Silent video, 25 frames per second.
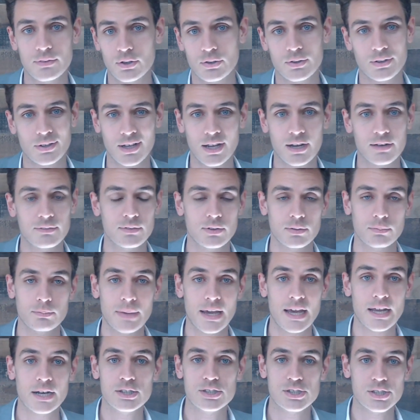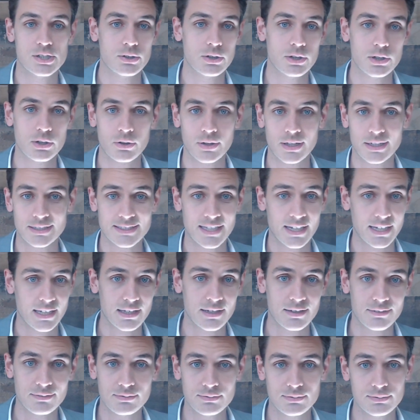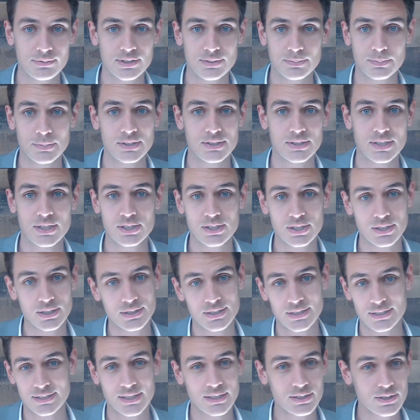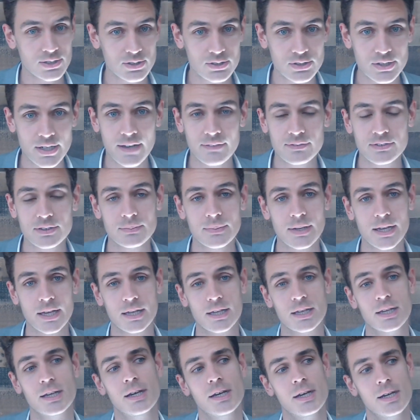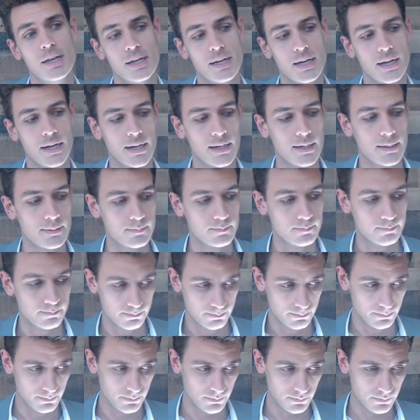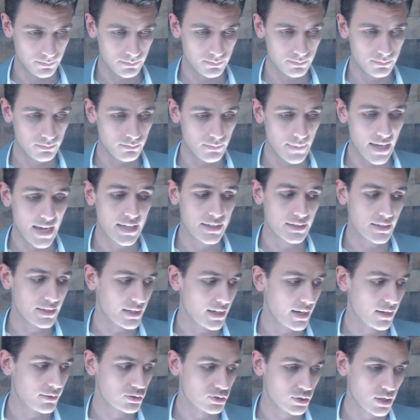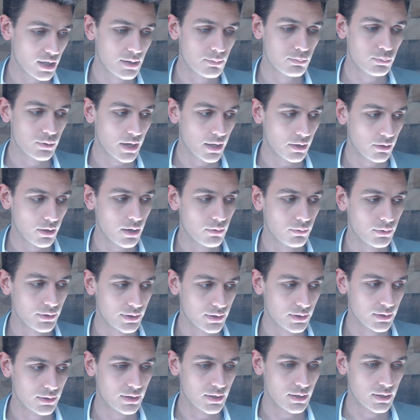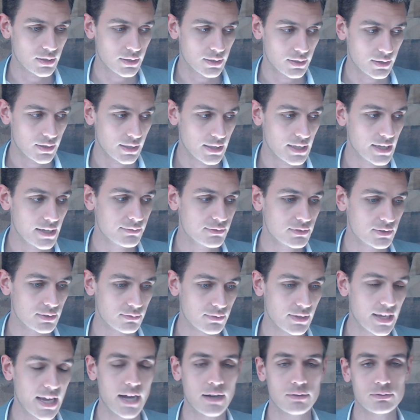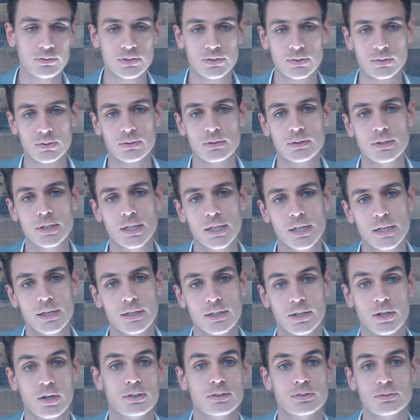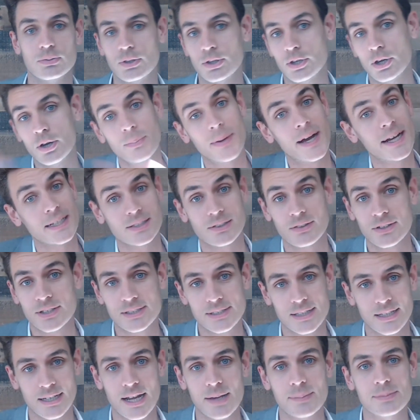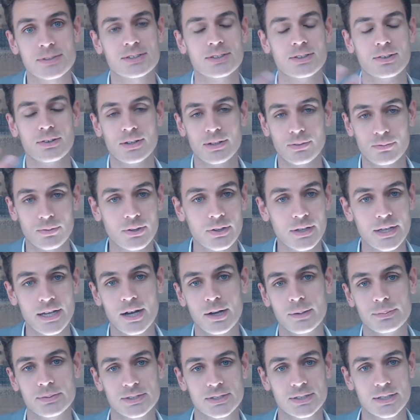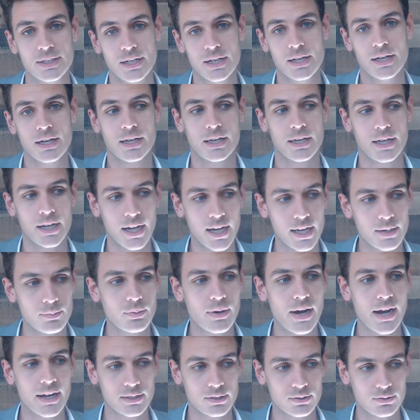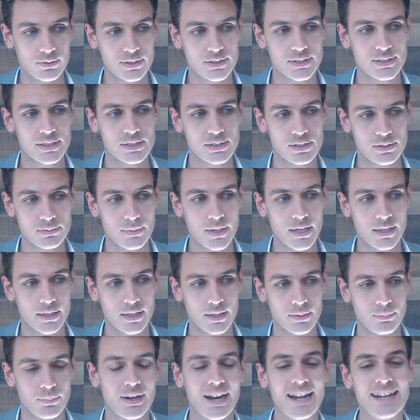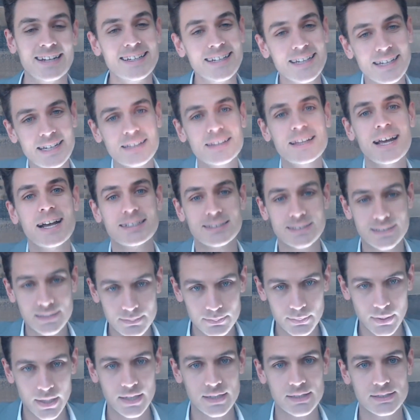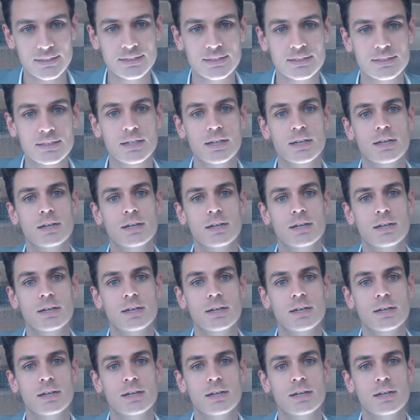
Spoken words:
you're in a kind of a managerial executive position, decisions you have to make. And I was trying to pray a lot with the gift of counsel. You know, you can go back to listen to that episode. It really helps guide practical decision making. But I needed that space